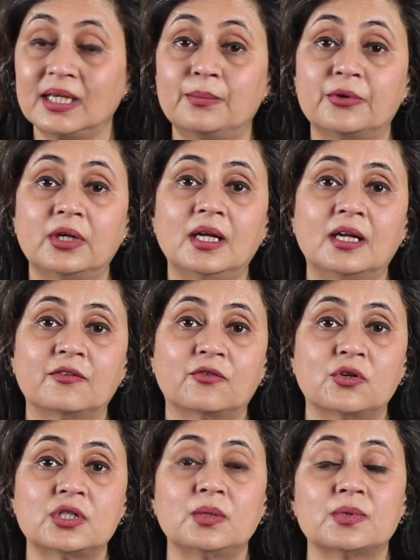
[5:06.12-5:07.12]
liberal, and of
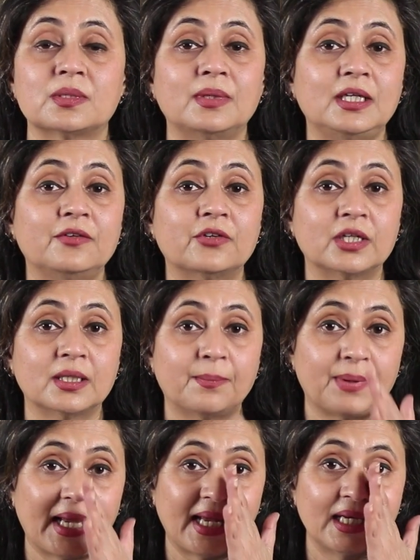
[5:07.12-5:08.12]
course he was a believer in the
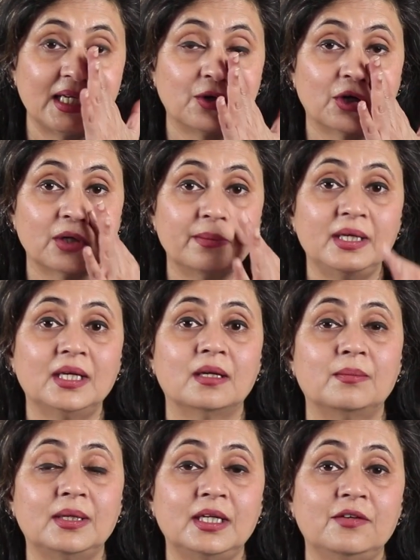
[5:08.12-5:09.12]
planned economy and
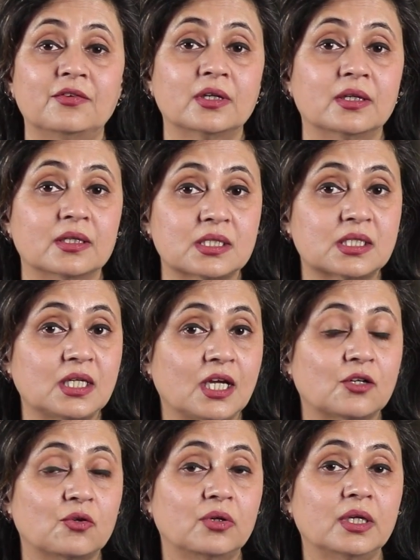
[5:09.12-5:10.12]
a believer in the
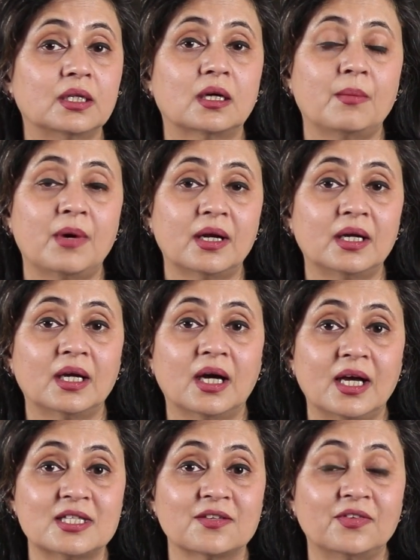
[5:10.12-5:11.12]
state owning the commanding
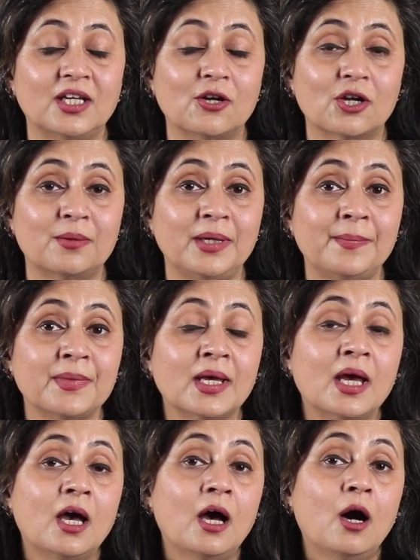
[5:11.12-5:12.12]
heights of the economy.
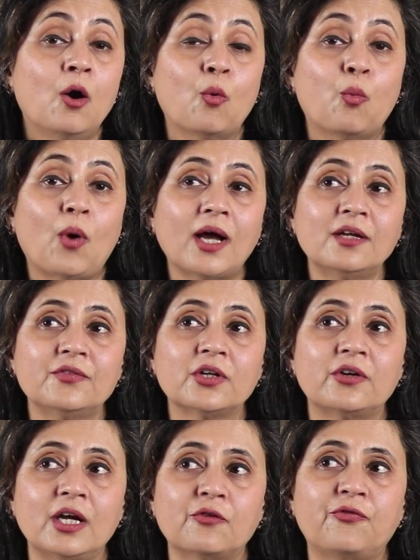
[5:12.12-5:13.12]
One of the
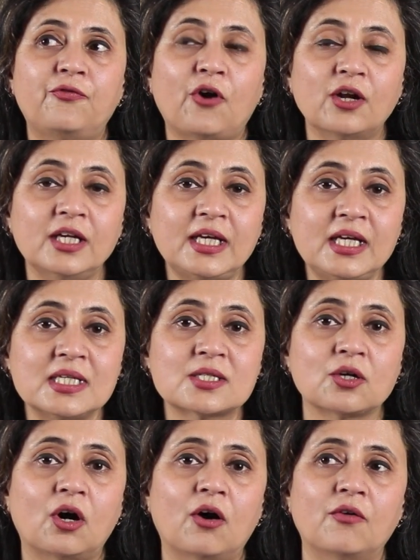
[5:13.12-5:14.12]
great
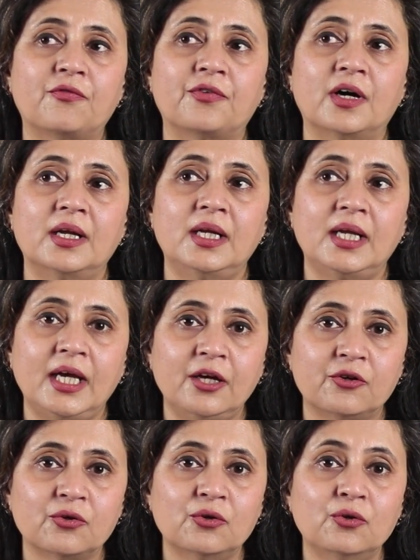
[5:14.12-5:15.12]
follies of
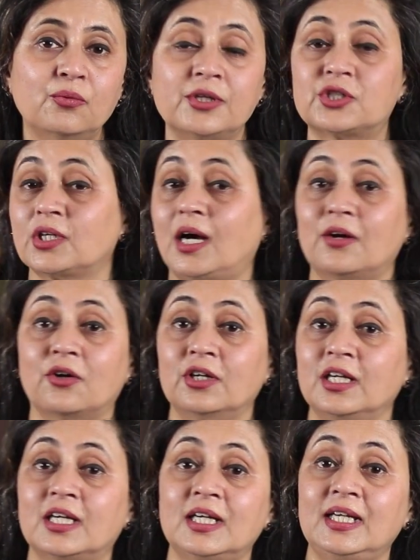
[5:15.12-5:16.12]
Nehru, which
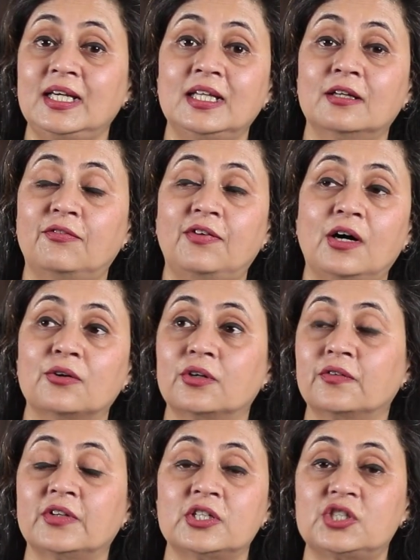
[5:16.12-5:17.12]
ironically the founder
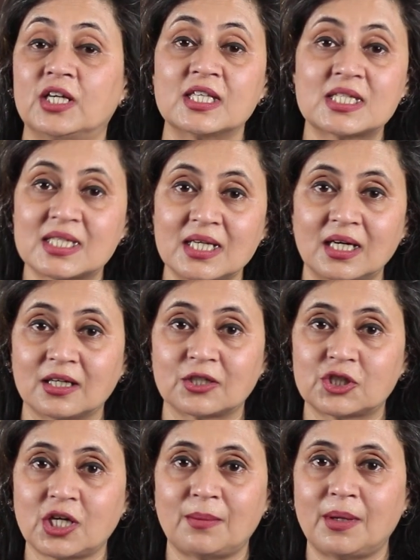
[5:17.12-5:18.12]
of the Jansangh,
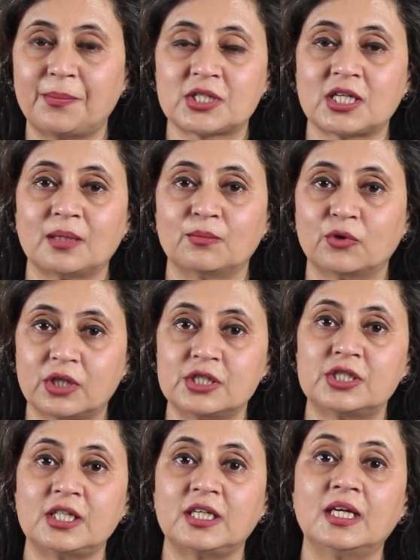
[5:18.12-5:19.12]
Shama Prasad
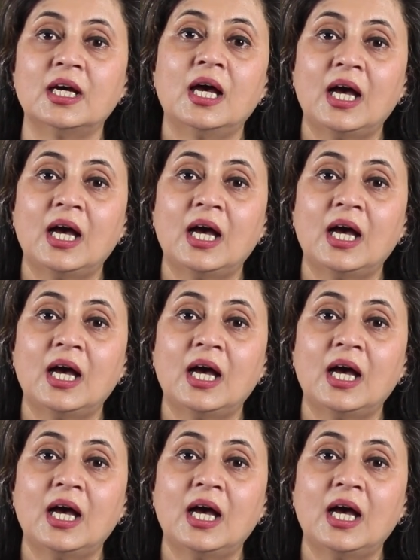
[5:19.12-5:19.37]
Mukherjee,